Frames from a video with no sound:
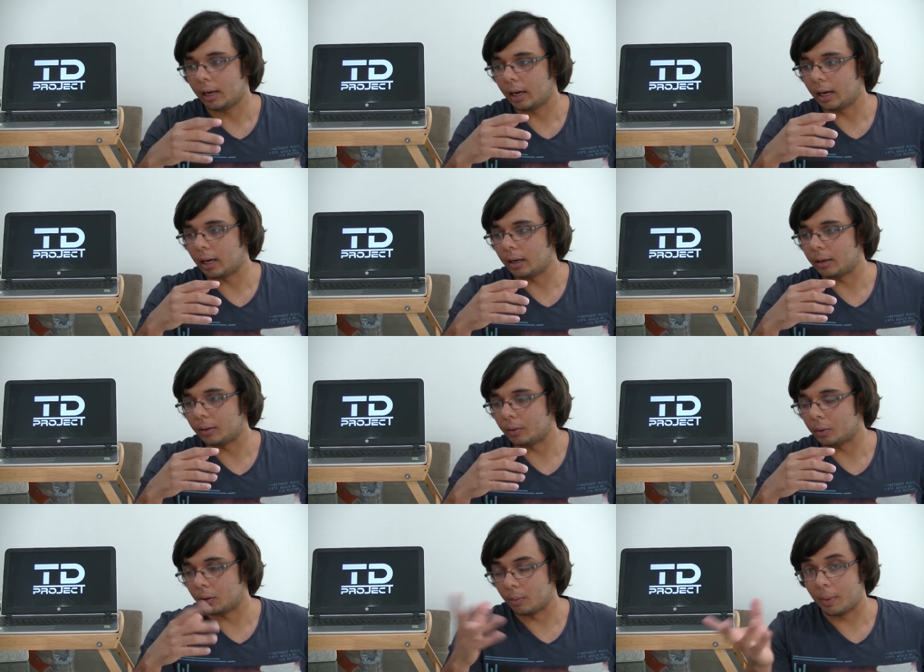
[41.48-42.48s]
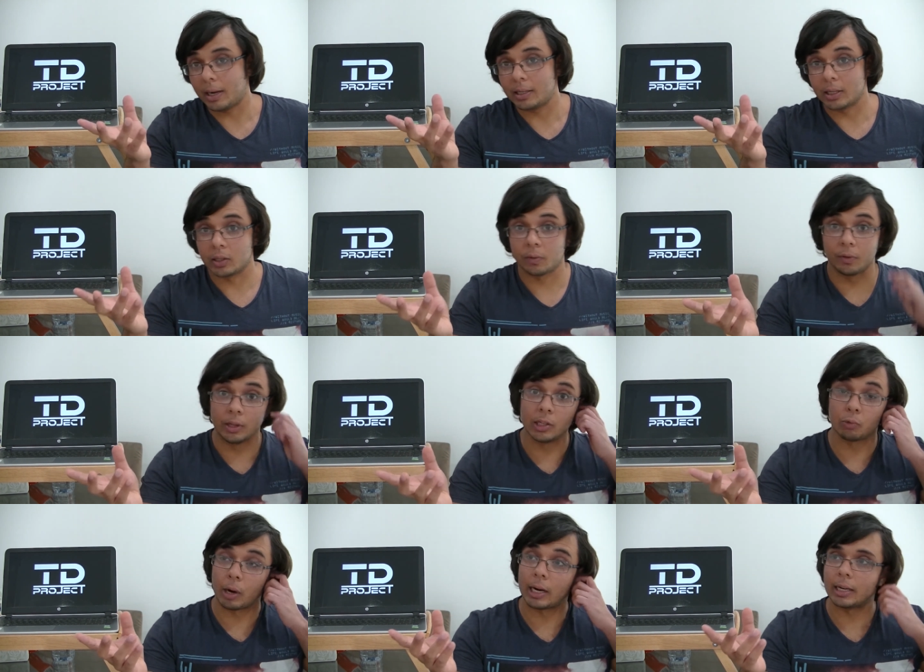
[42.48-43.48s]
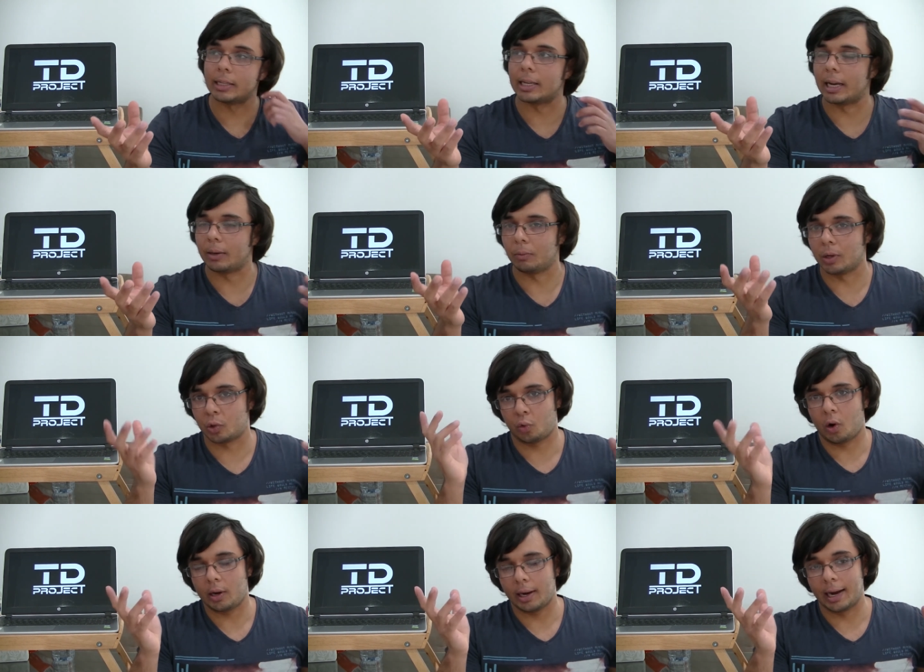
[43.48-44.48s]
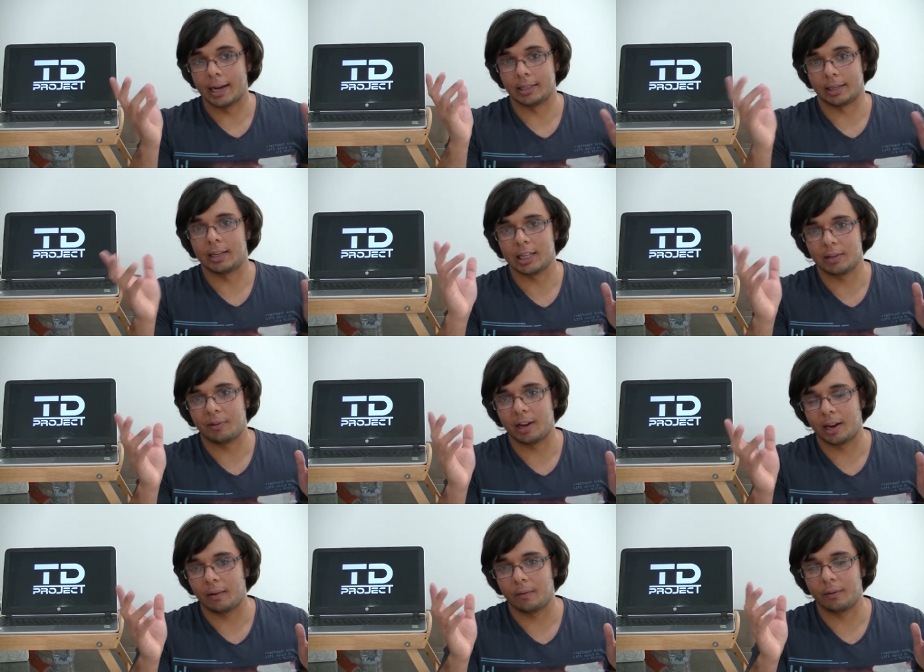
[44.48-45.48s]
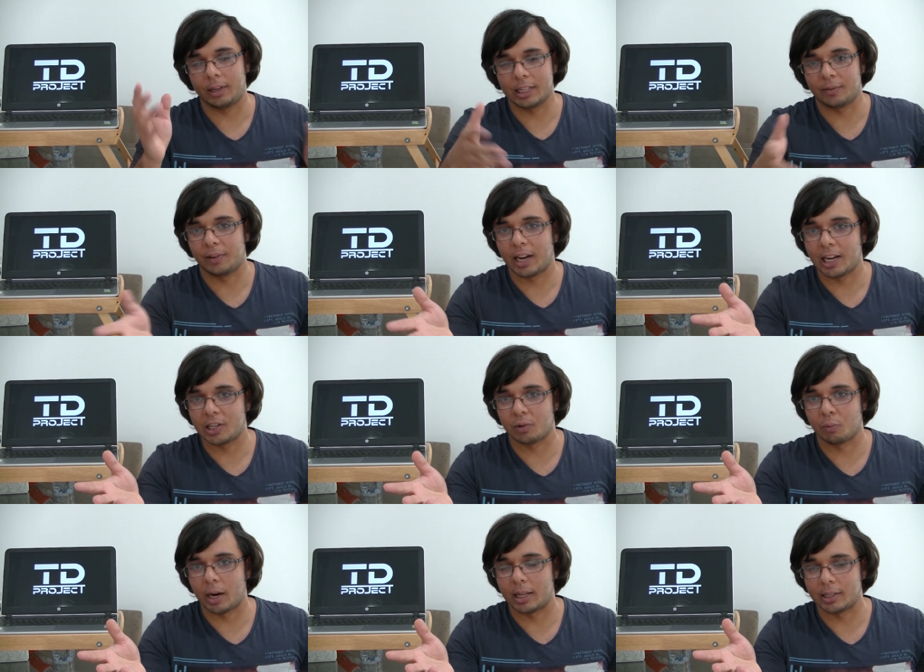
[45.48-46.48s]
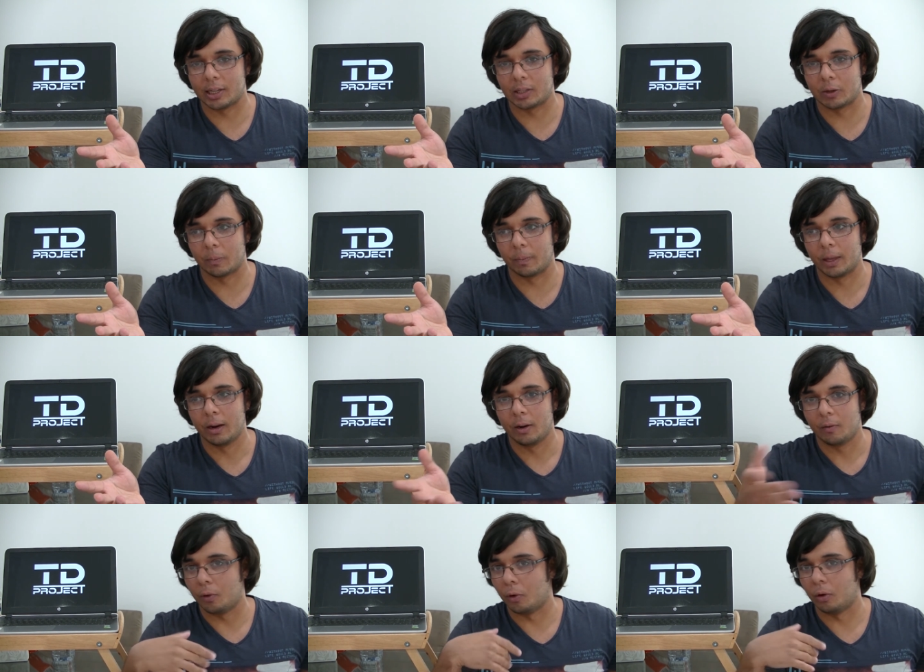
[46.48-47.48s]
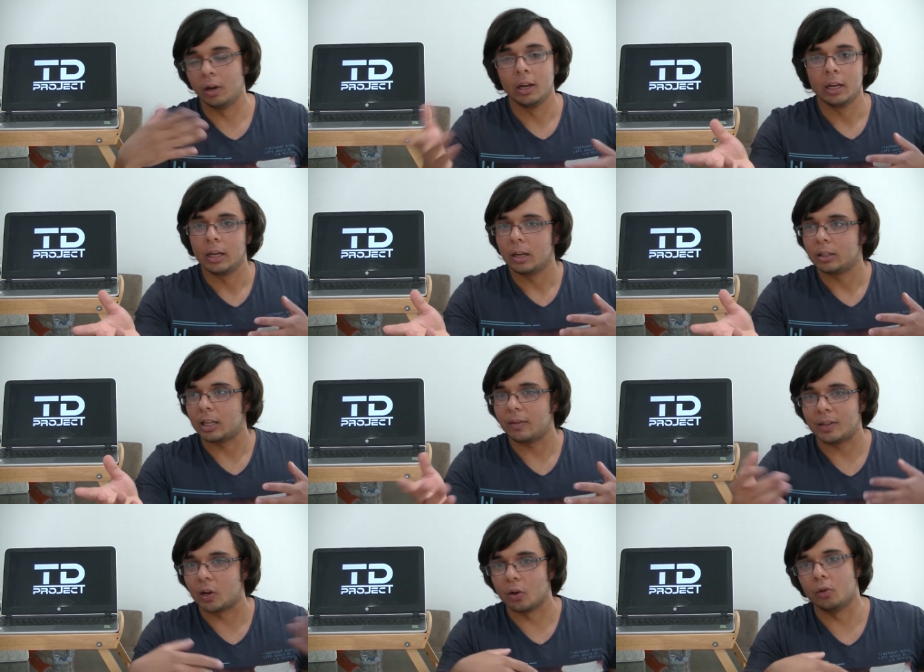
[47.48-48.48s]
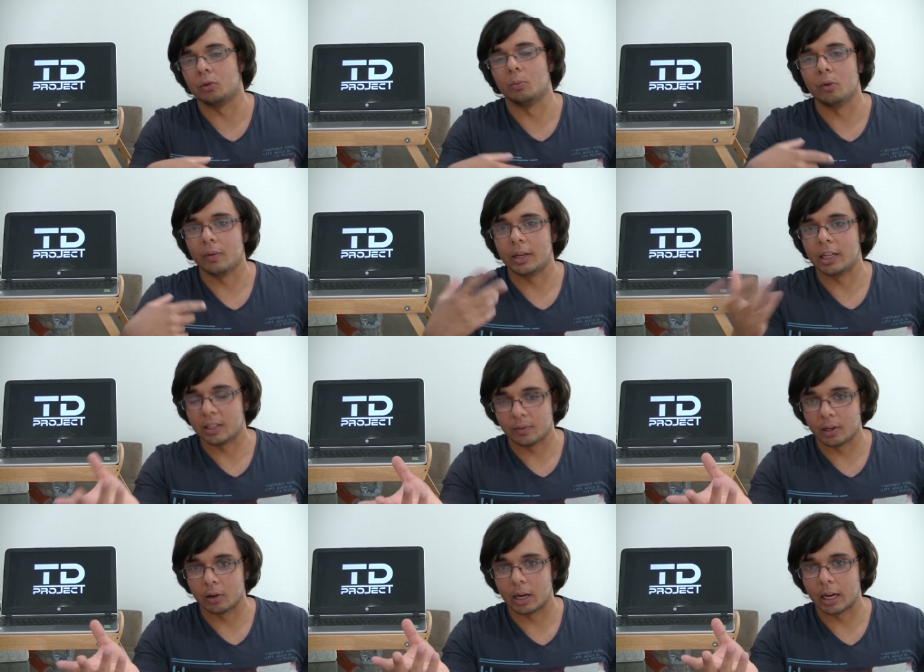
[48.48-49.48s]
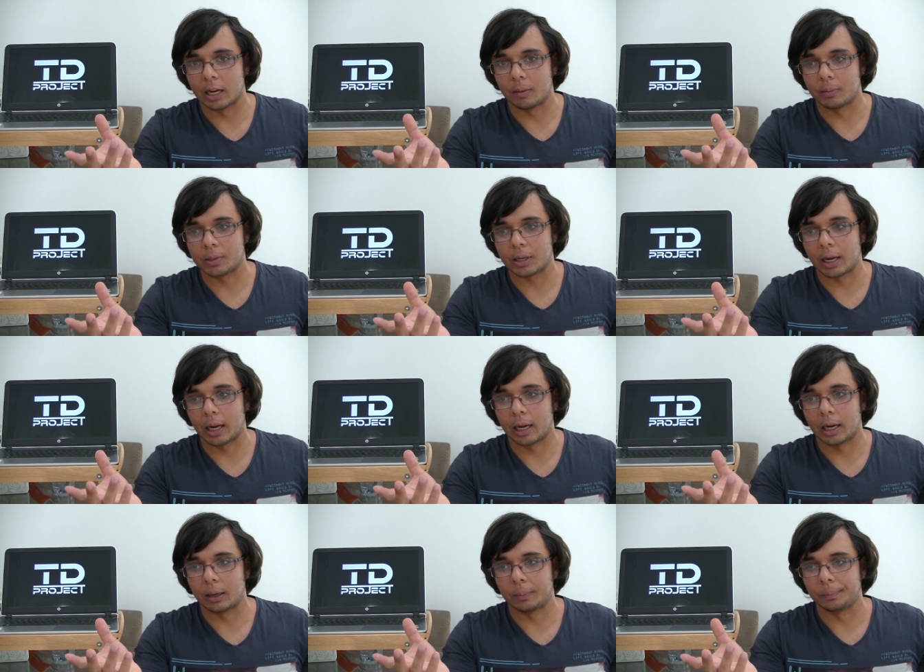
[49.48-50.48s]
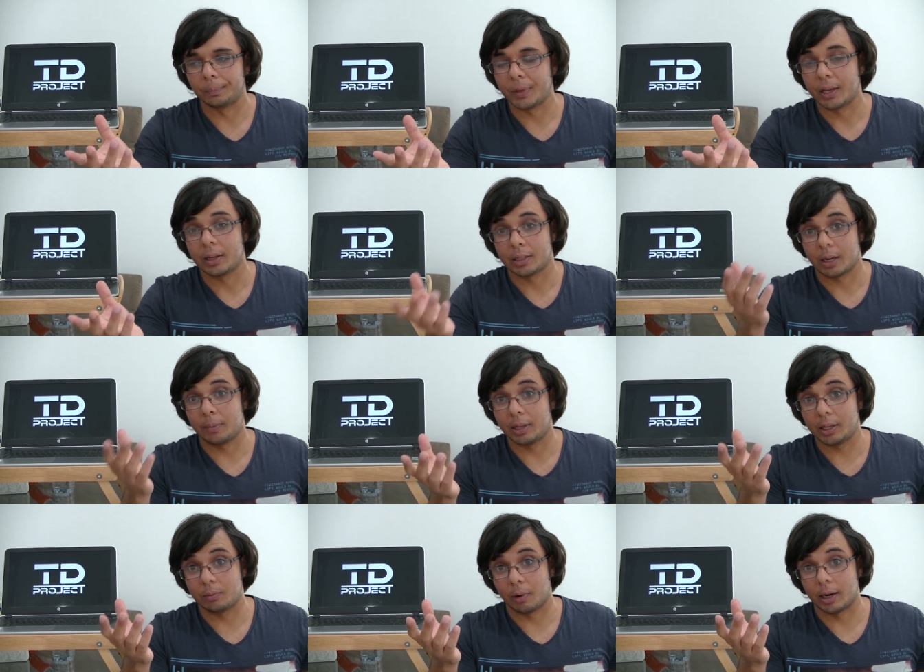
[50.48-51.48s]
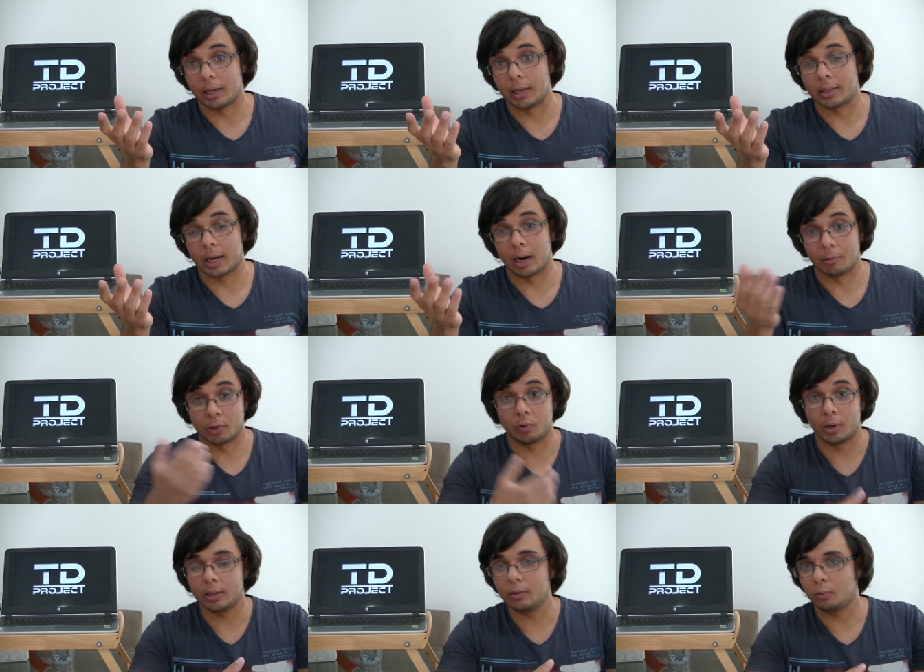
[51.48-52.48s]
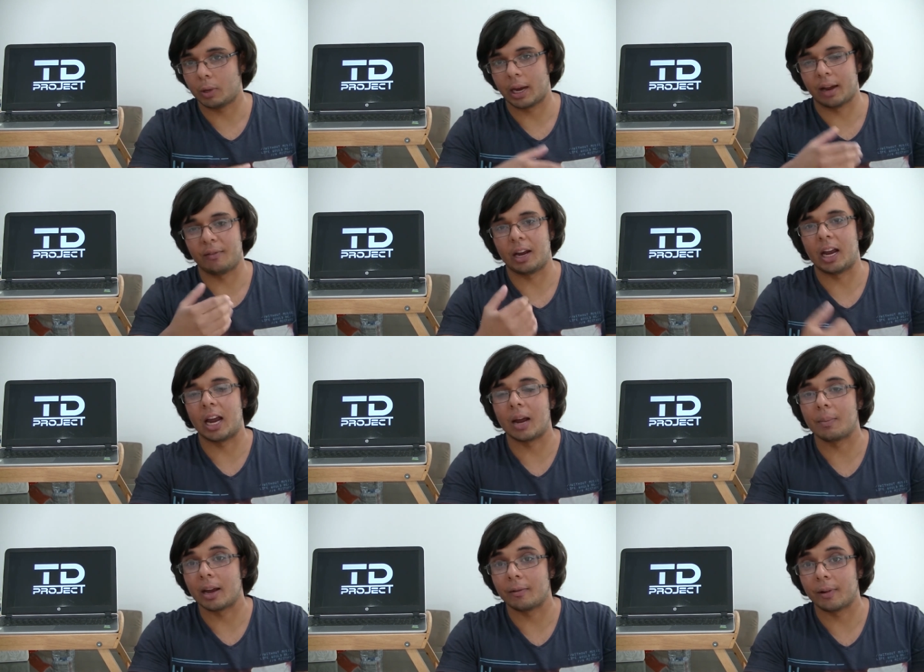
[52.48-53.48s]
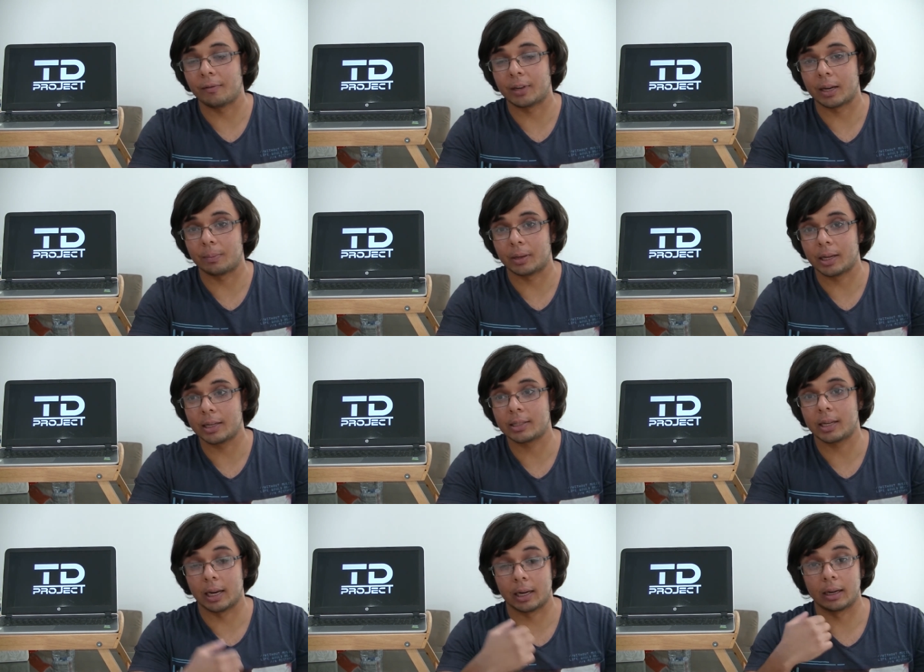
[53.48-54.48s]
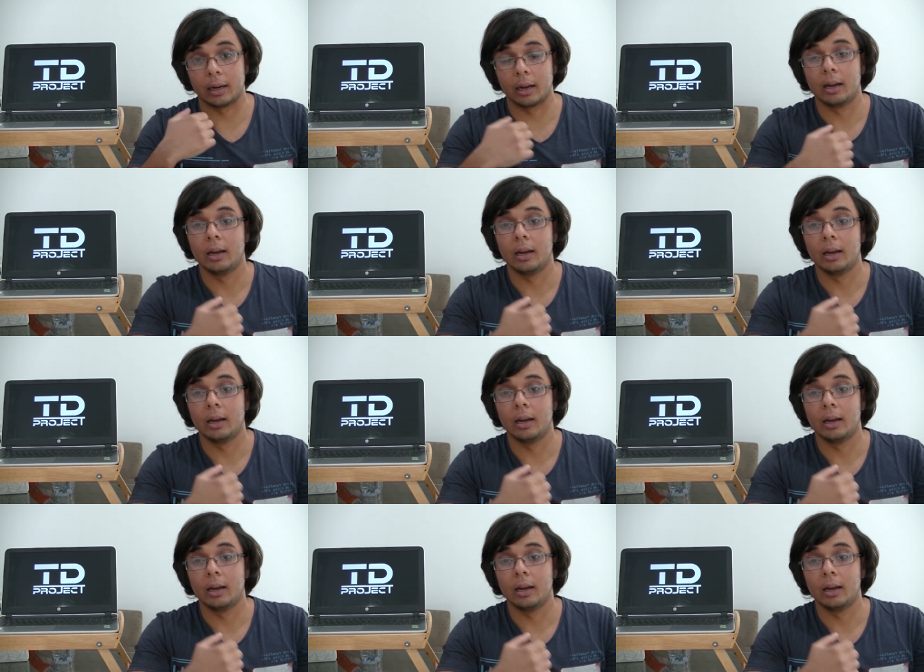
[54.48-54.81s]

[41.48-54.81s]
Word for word: And the basis for this rant is that Australia has a classification rating system for TV shows, movies, video games, and some of these ratings are restricted. We have MA 15 plus and